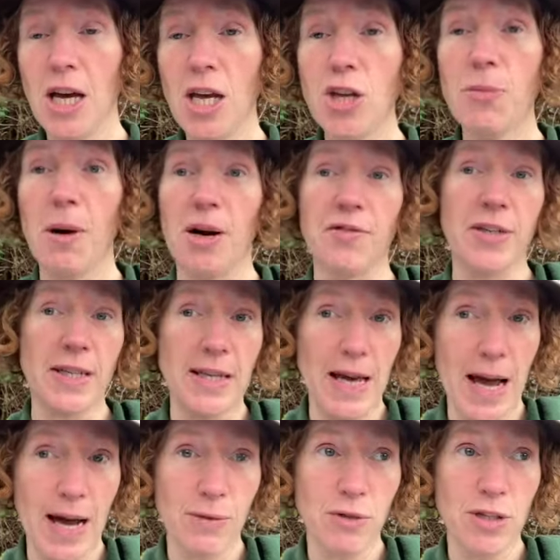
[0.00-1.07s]
You might have to
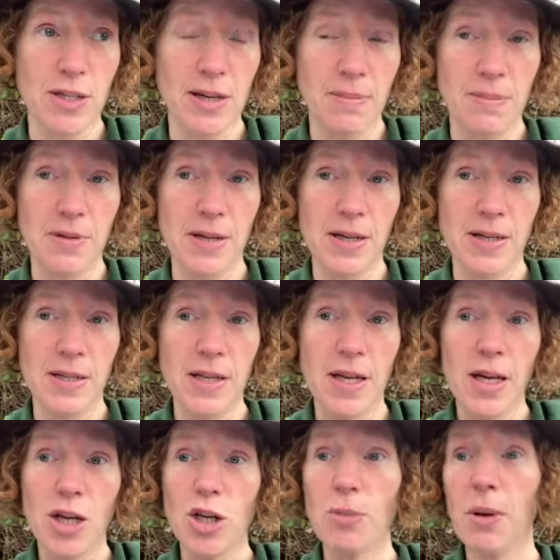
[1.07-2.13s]
count something.
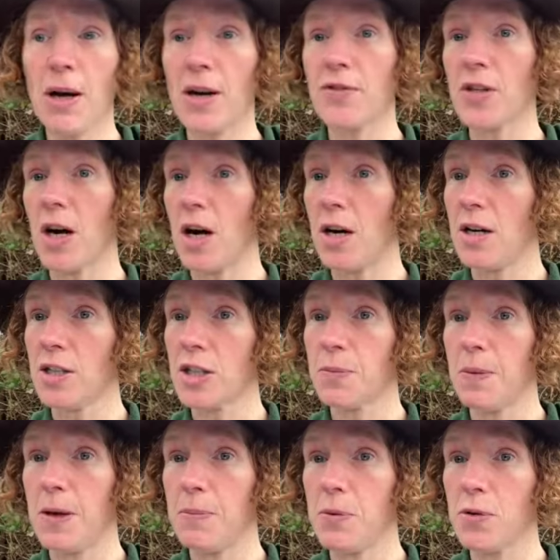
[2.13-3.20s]
You might have to ask
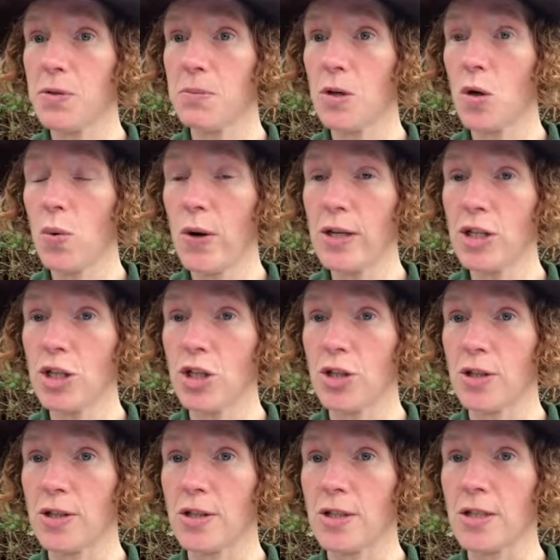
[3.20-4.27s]
people some
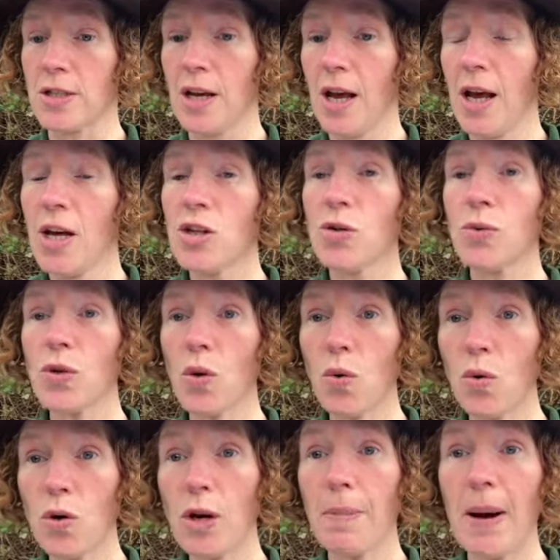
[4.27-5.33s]
questions. So it's
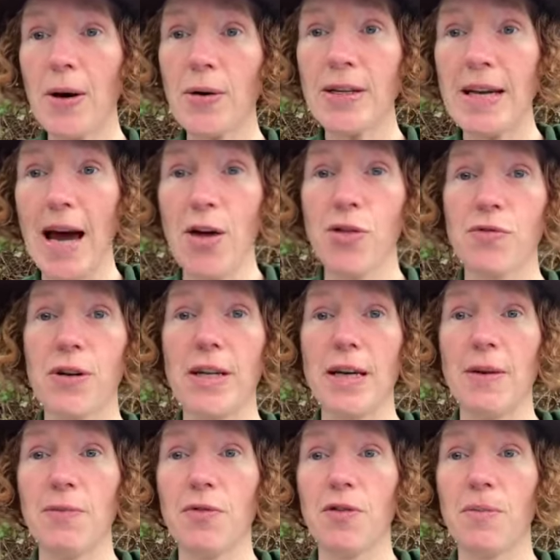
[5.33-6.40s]
all about gathering
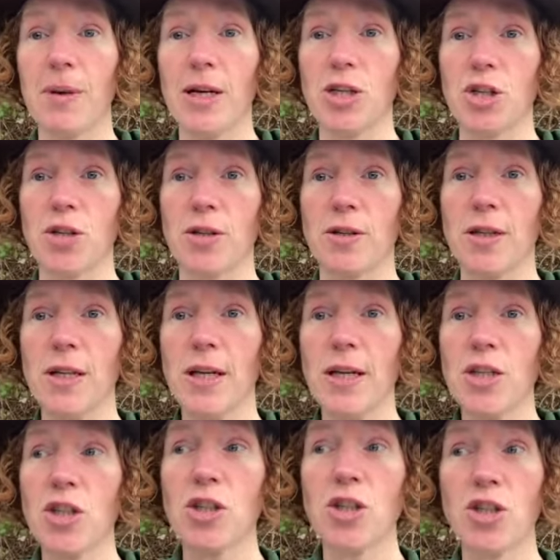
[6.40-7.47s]
information.
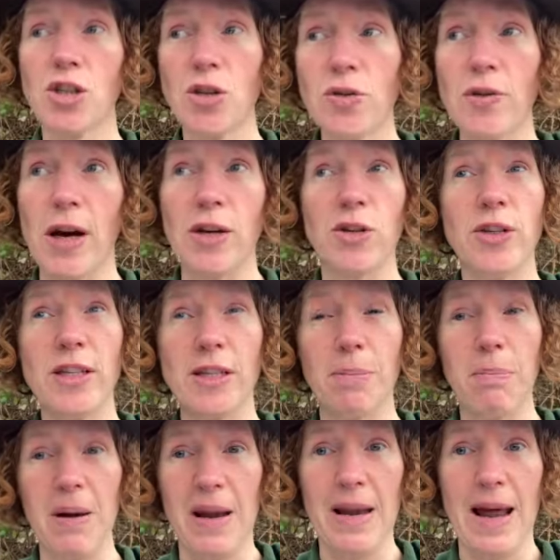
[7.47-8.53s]
So to do that, you need to
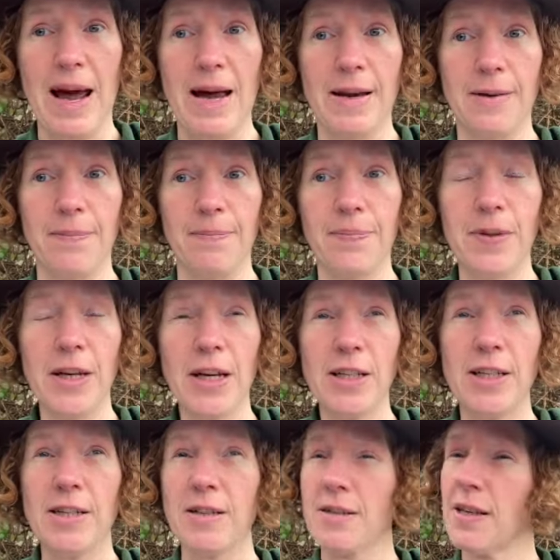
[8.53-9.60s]
plan. You
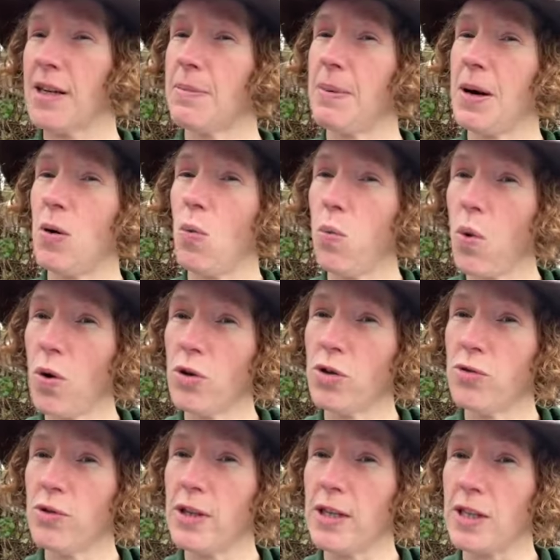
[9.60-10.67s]
need to think about what you
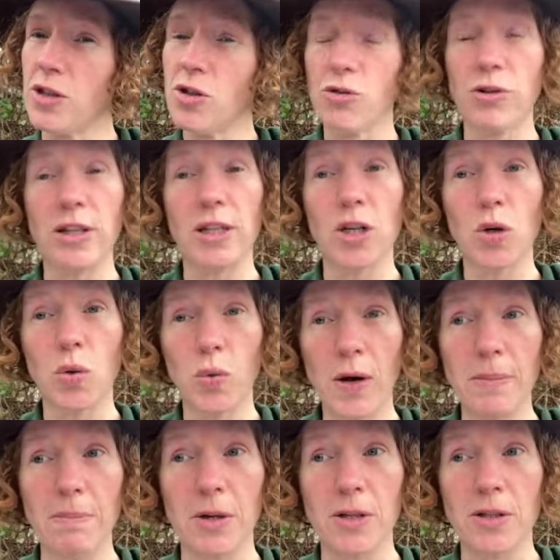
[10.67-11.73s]
need. Do you need
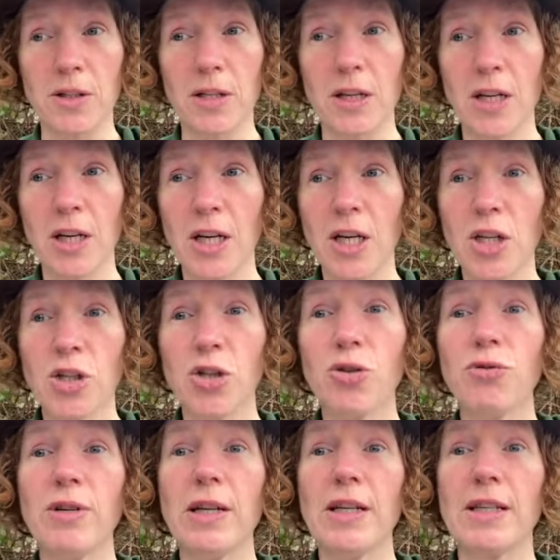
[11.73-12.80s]
equipment? Do
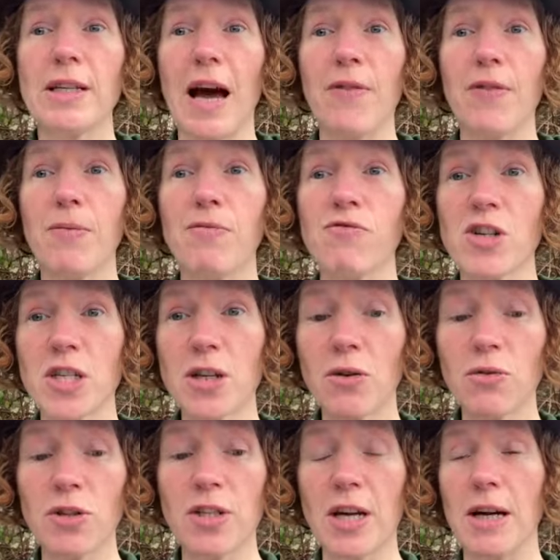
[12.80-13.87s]
you need to have a
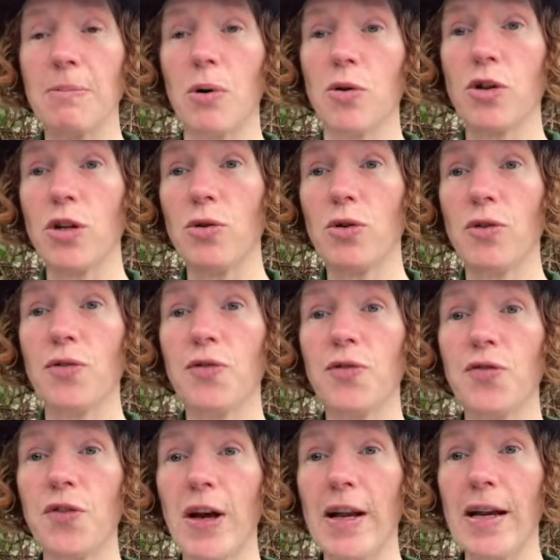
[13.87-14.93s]
results table that you can
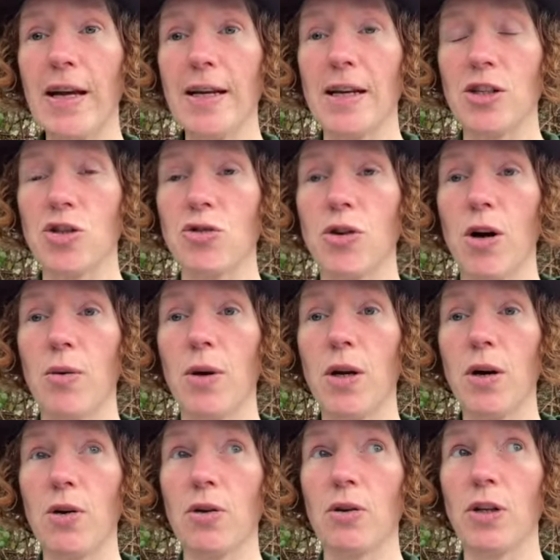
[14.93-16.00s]
fill in as you go
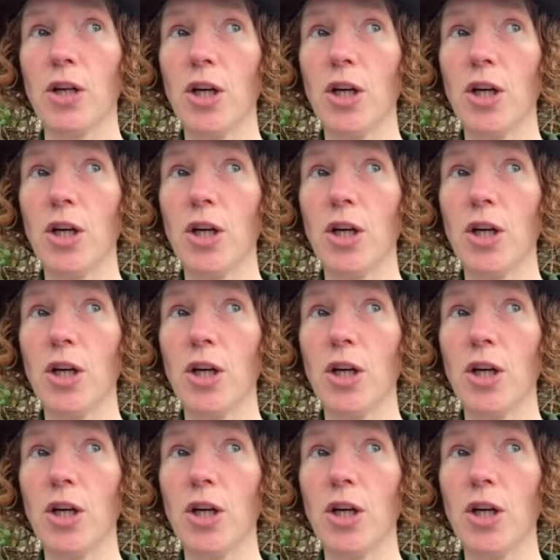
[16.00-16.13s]
along?